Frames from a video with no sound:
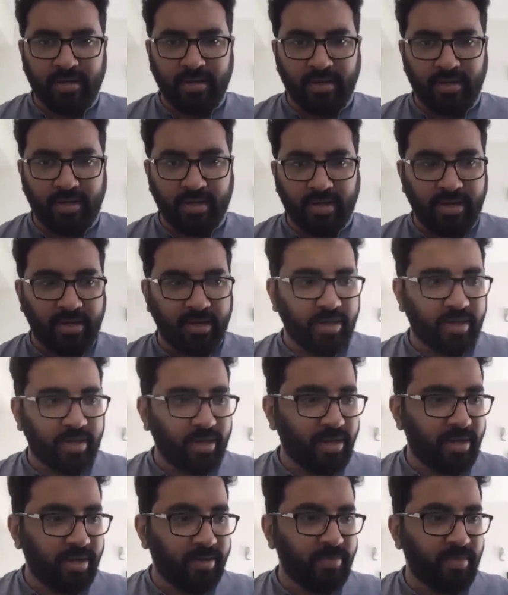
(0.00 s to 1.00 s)
I
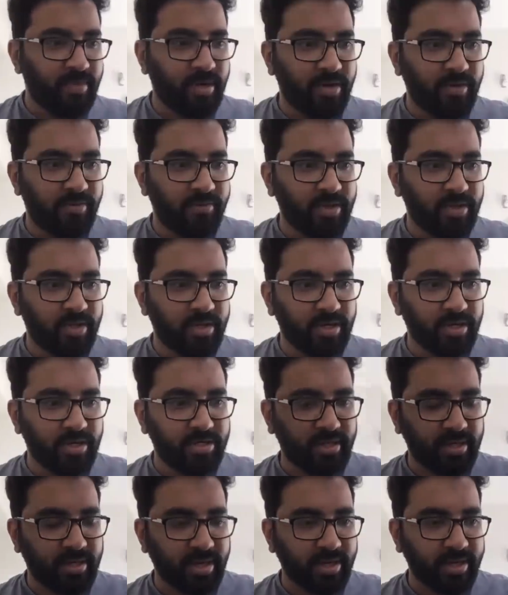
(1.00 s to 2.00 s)
am uh, with uh,
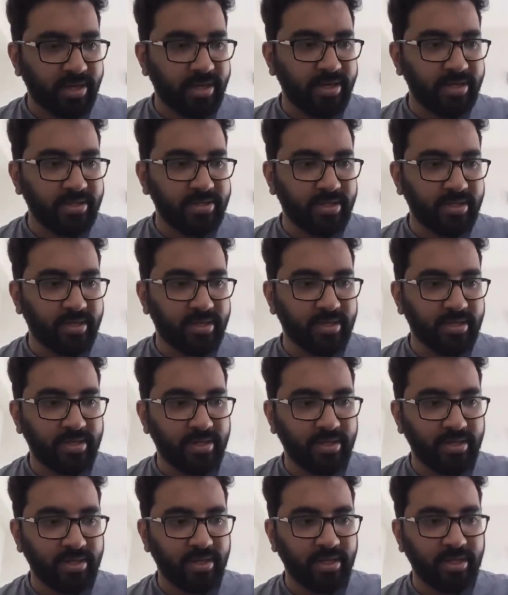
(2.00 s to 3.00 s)
Shankar I A S uh,
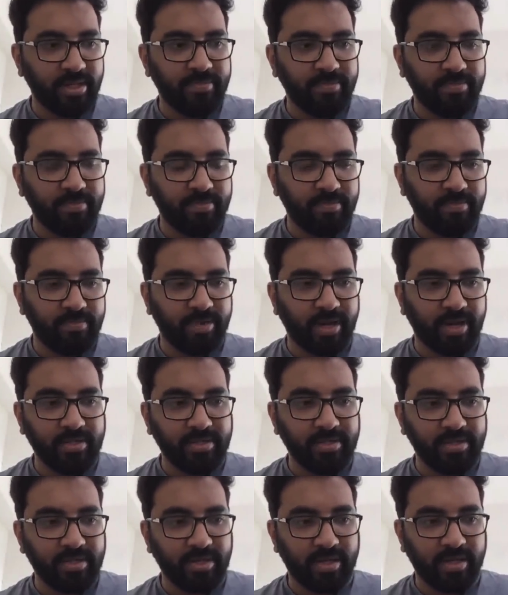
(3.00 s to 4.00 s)
Delhi
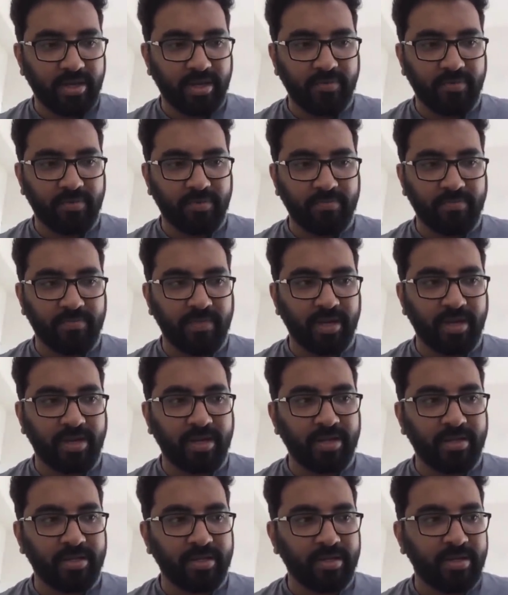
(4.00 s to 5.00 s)
branch. I would
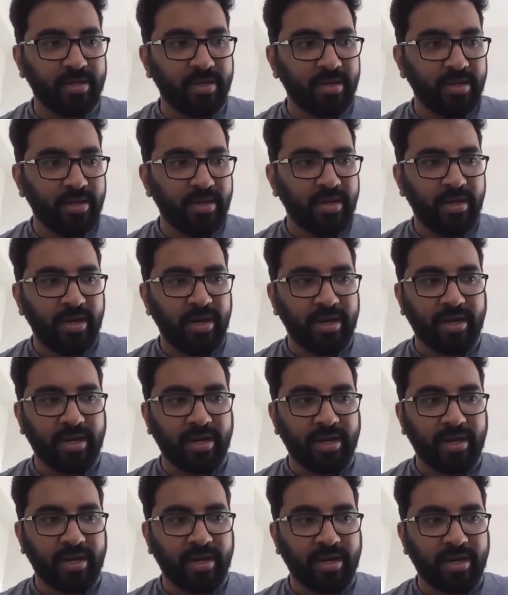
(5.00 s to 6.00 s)
heading the
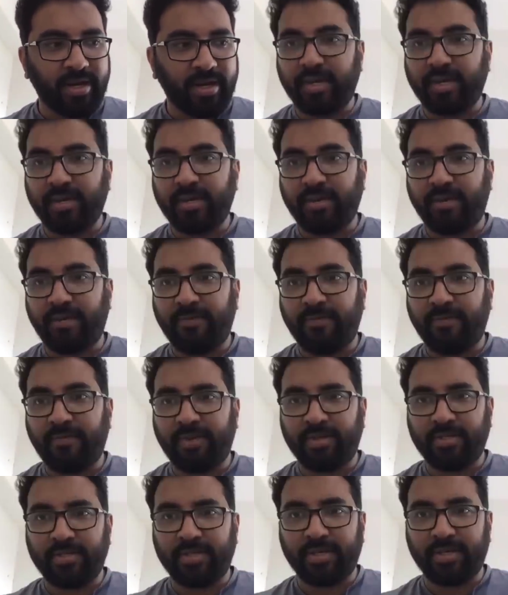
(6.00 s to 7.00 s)
academic side of
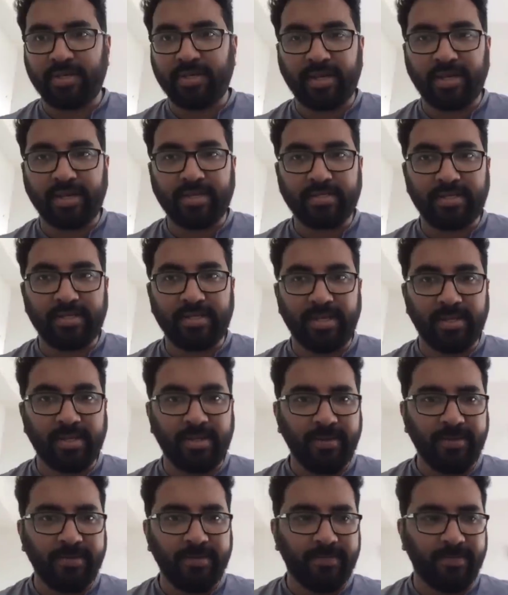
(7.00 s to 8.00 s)
uh, Shankar I A S in
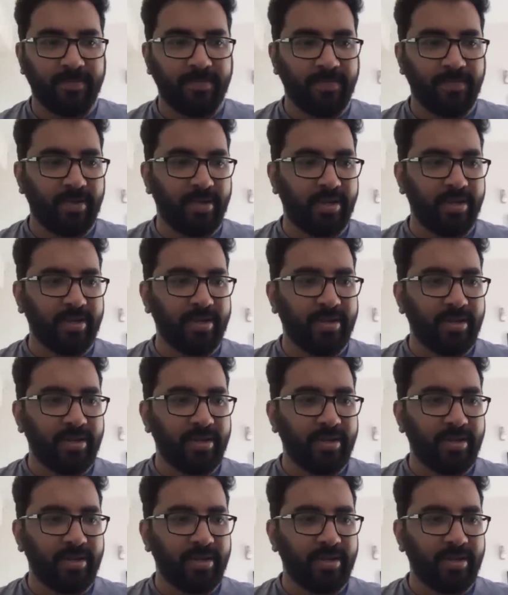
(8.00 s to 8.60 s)
Delhi. Right.